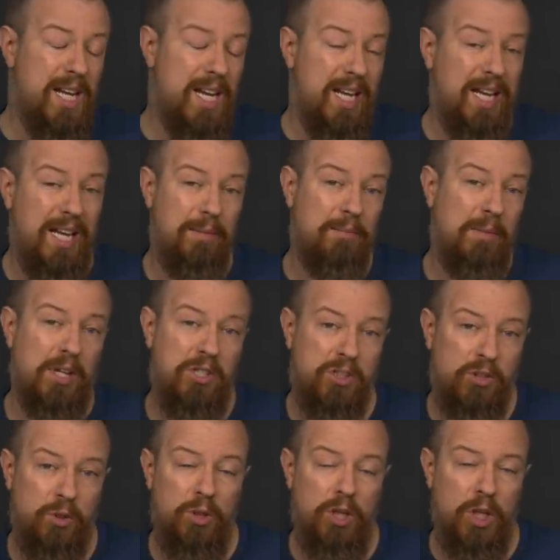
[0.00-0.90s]
in my
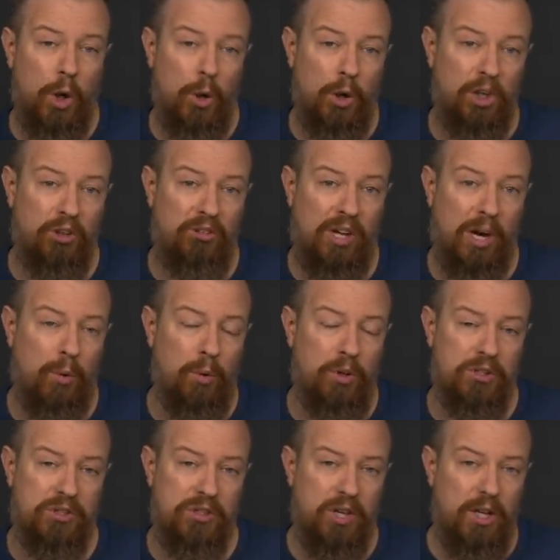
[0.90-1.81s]
studio because that
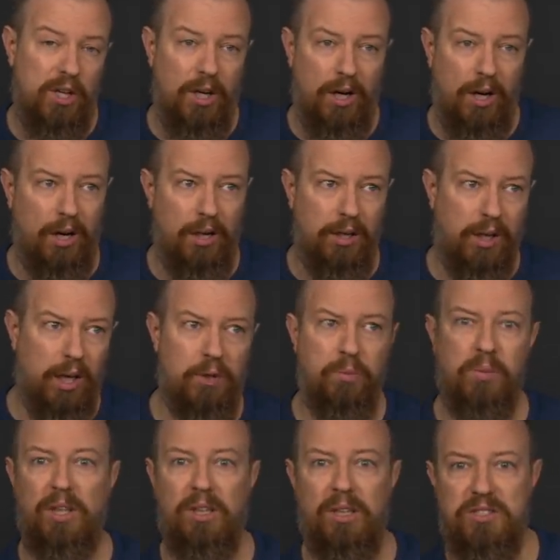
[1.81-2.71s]
was an
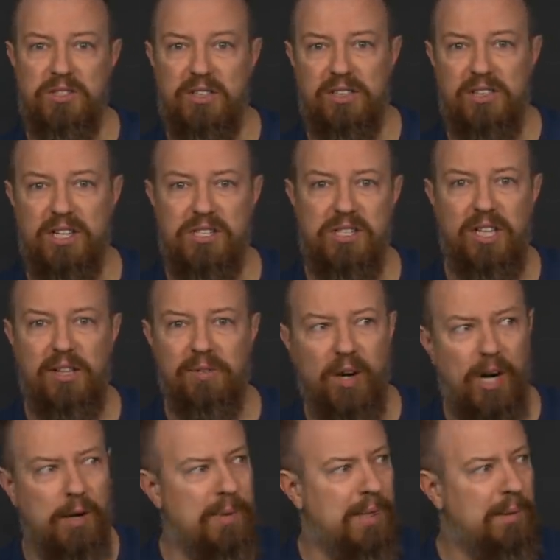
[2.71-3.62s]
unrealistic testing
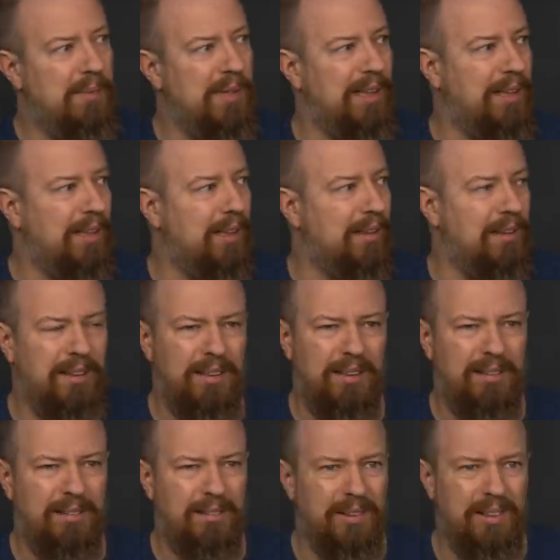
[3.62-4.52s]
environment. I'm thinking,
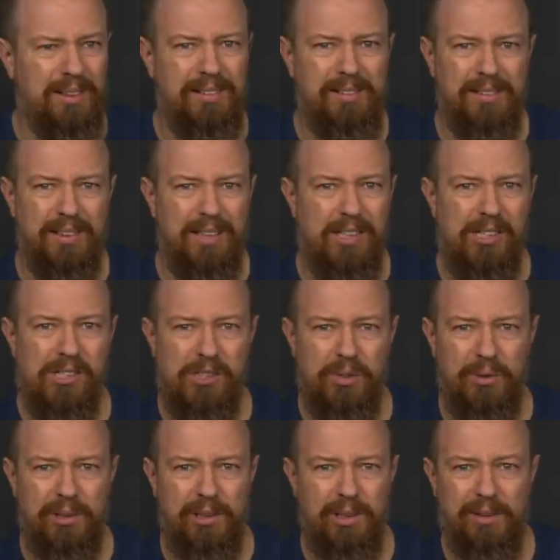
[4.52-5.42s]
really? I
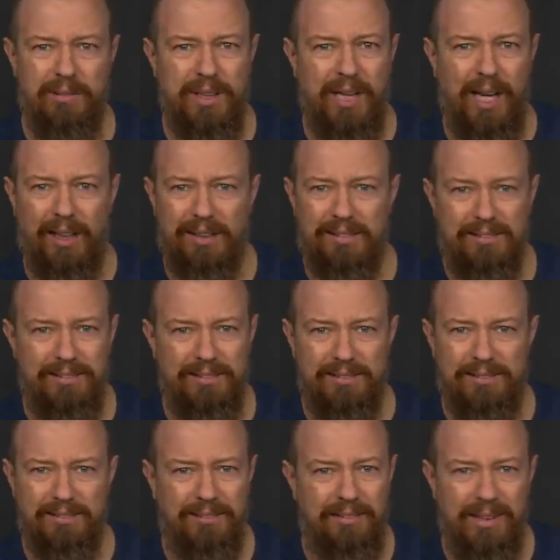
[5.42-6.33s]
shoot in there every day.
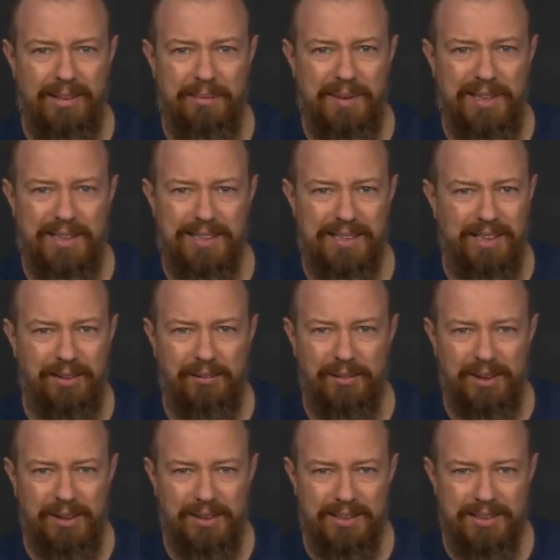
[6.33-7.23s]
Mm, what do you mean it's
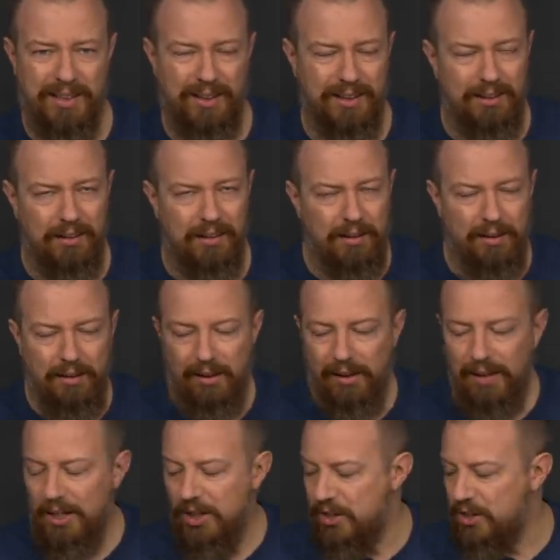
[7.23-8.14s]
unrealistic?
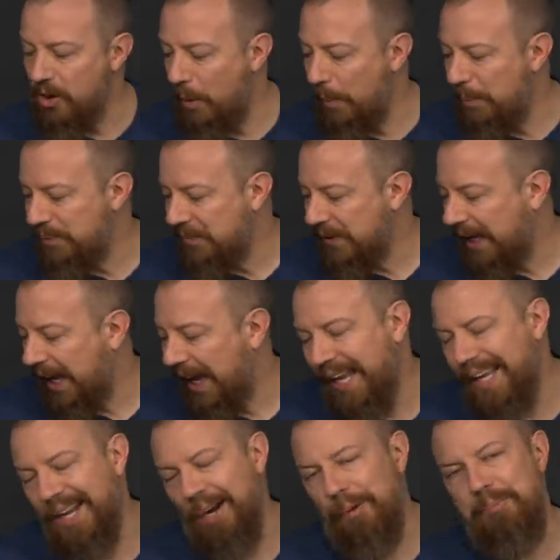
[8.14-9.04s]
So
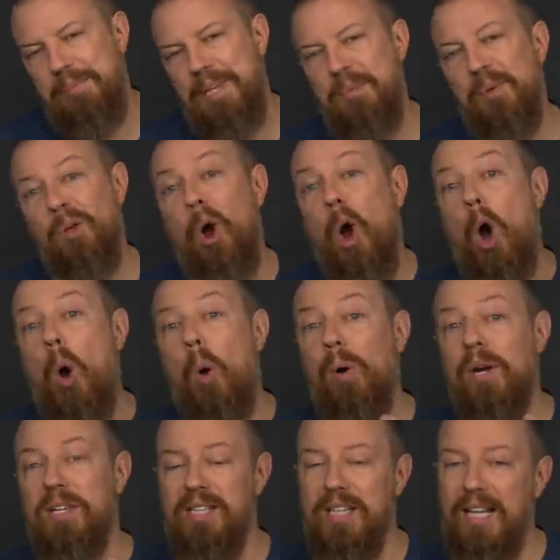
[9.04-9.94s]
you know, people are
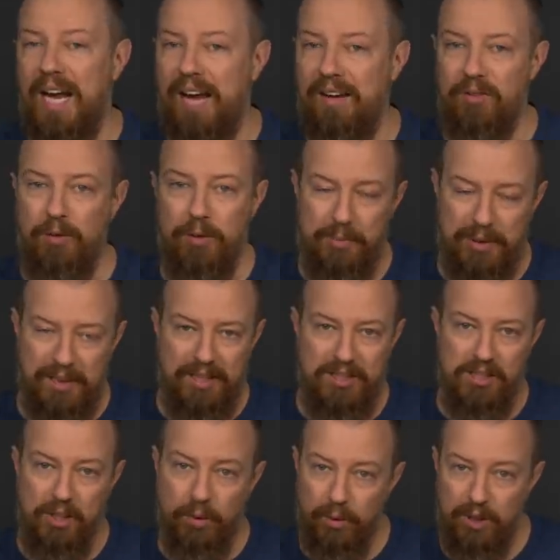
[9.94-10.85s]
always going to have their
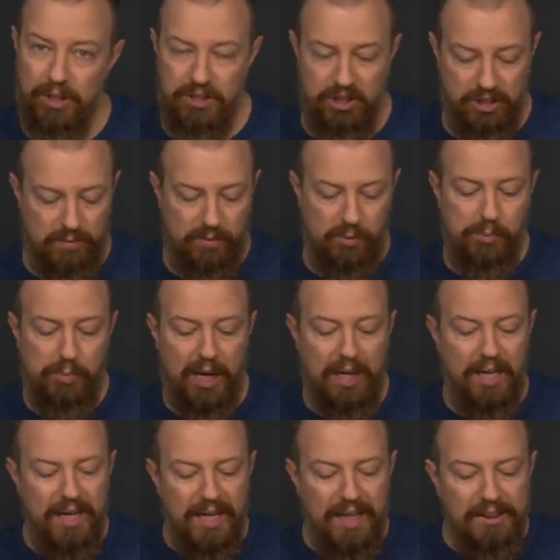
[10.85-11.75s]
opinions and criticisms.
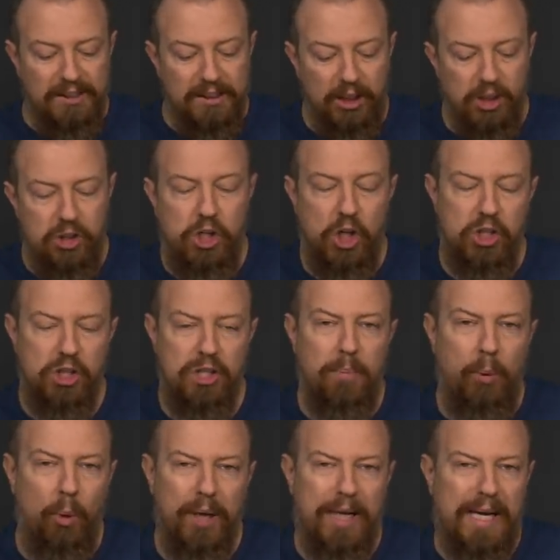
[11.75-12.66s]
But just to
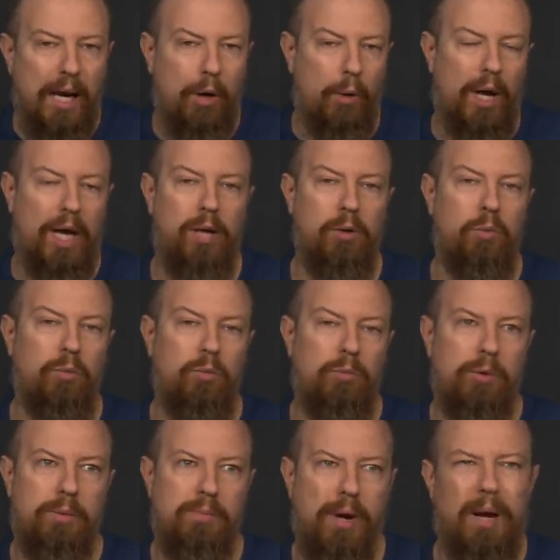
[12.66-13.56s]
point out, I don't,
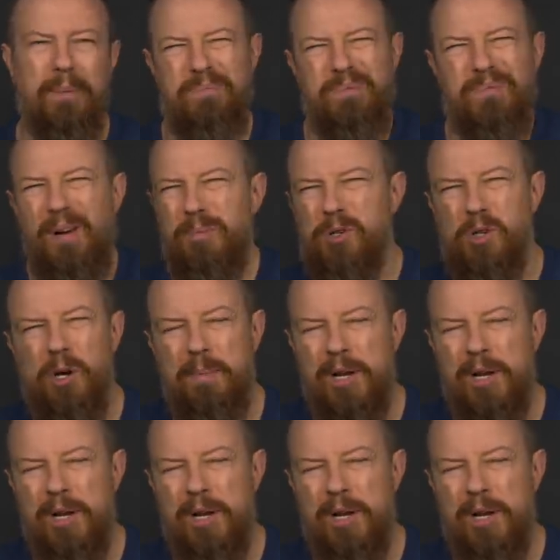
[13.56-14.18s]
I'm, I'm, sure I